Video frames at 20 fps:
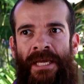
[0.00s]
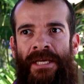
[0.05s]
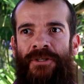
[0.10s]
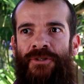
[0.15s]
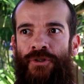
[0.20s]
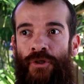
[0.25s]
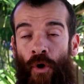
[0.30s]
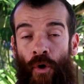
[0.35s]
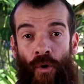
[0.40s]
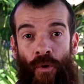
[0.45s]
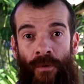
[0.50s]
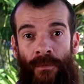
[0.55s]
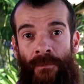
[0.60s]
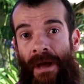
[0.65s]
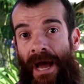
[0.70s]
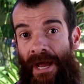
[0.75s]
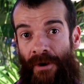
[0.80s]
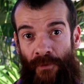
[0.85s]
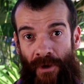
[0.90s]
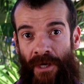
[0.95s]
So
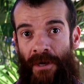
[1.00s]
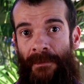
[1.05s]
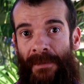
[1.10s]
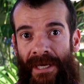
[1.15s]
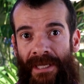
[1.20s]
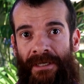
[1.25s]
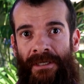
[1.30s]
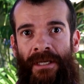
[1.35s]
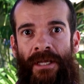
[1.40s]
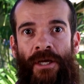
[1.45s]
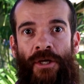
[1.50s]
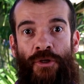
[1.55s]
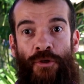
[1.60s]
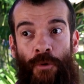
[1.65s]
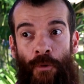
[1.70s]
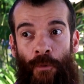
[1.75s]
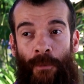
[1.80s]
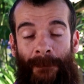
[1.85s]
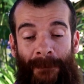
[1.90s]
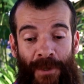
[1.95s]
I recommend
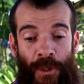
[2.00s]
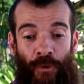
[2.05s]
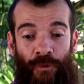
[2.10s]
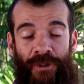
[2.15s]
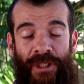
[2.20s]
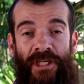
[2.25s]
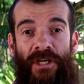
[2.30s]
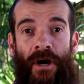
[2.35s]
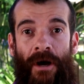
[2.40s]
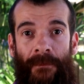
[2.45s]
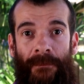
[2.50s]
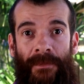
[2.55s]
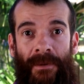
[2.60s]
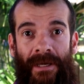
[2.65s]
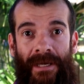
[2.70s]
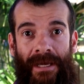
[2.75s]
you building up